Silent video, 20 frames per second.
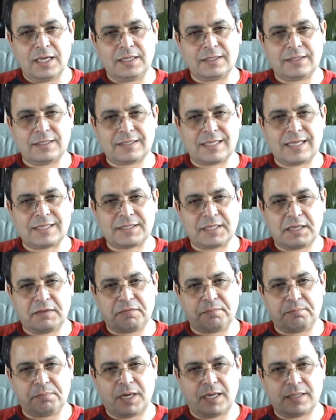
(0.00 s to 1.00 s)
It is as
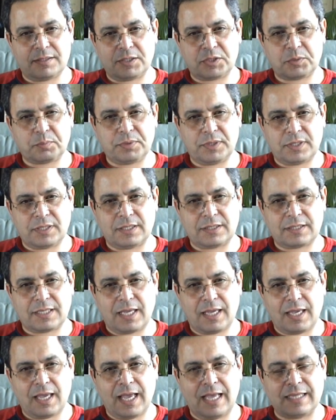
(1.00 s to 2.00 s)
if by the Spirit,
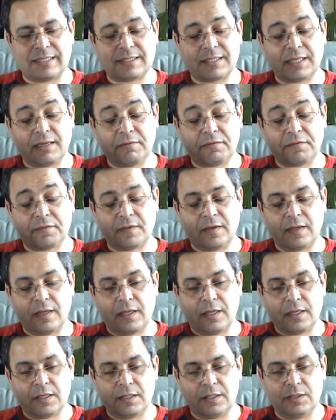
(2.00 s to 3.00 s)
as if
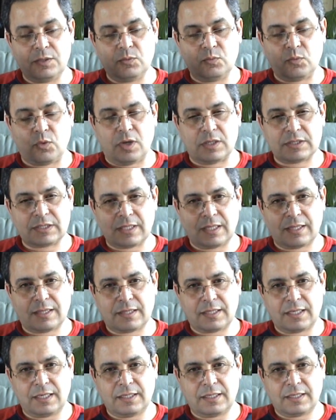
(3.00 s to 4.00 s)
he was
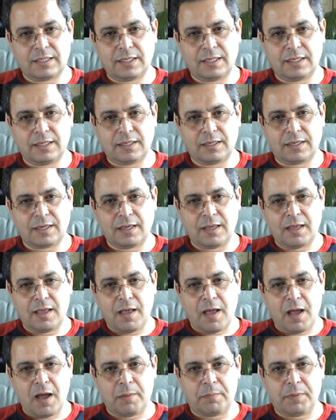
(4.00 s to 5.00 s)
thinking
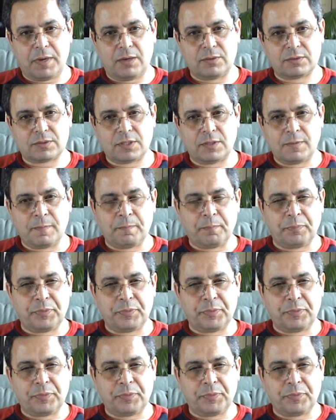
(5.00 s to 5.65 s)
about